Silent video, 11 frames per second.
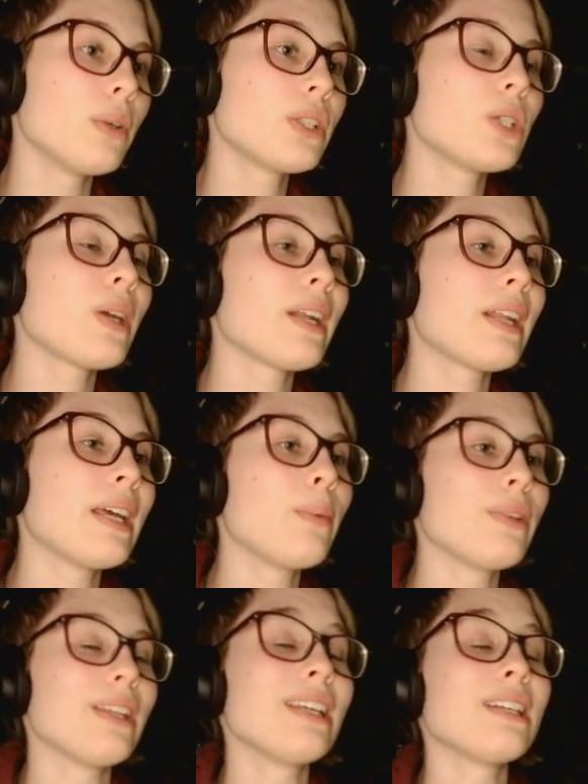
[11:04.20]
Once you get hit
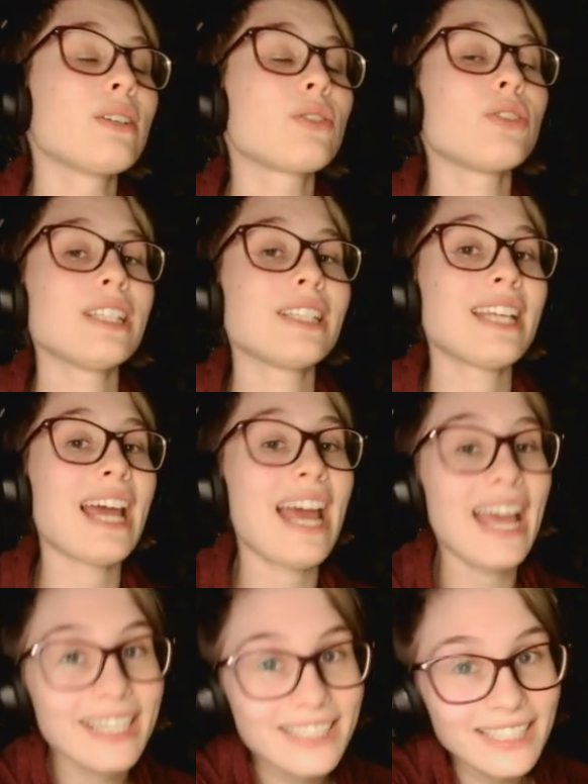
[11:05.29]
with an increased
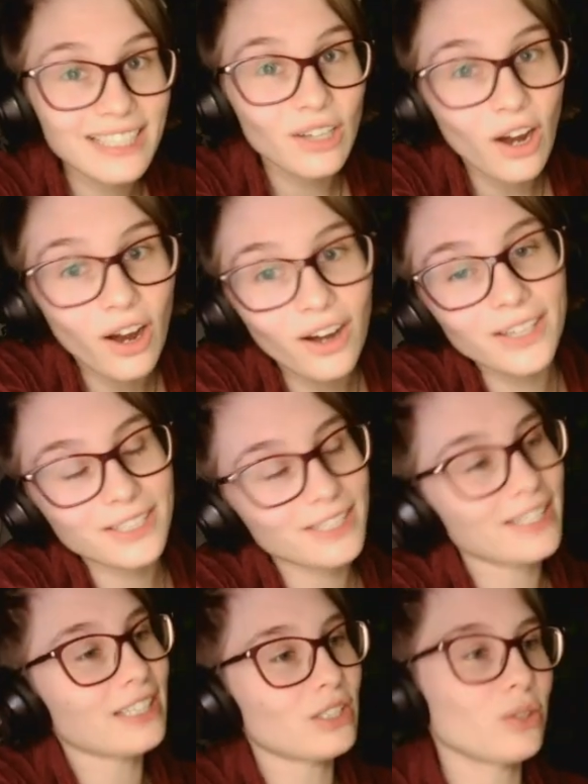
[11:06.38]
exit cost,
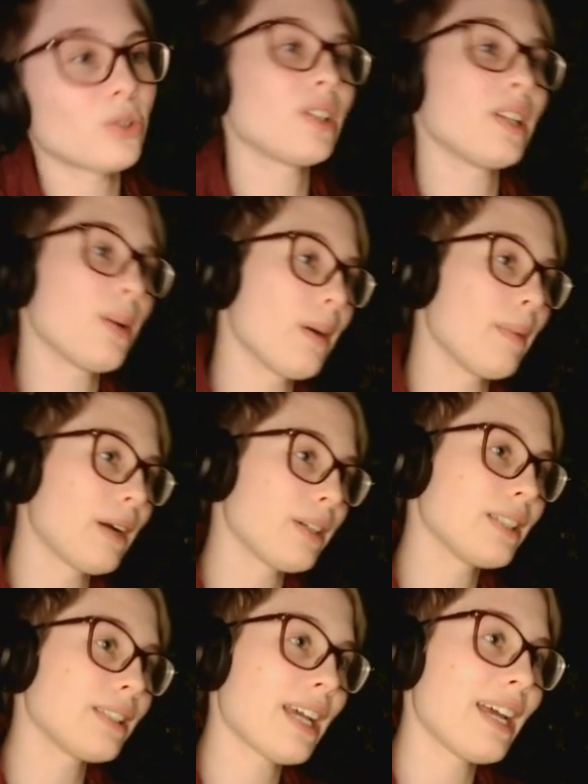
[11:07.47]
that's usually where my
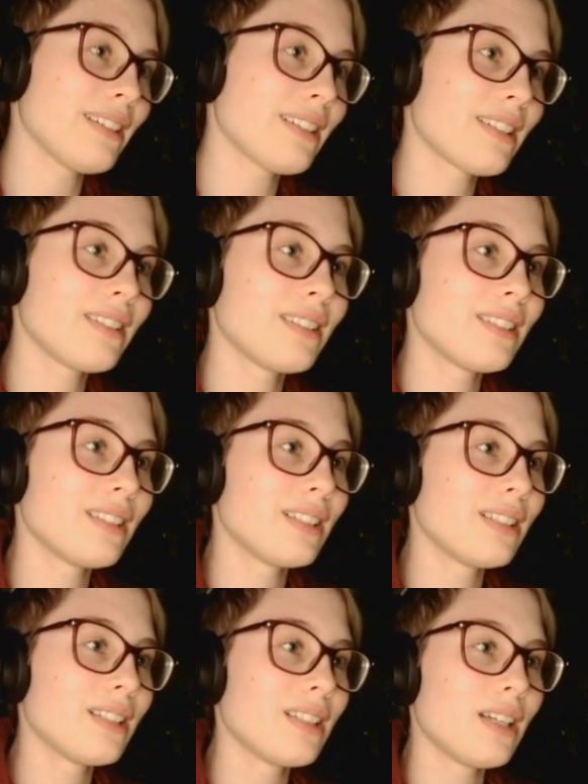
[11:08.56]
runs end.
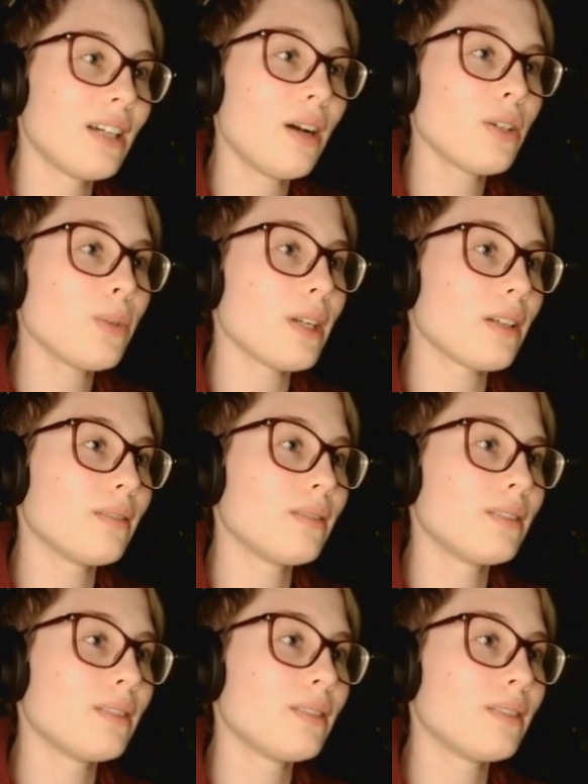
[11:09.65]
Oh, sweet.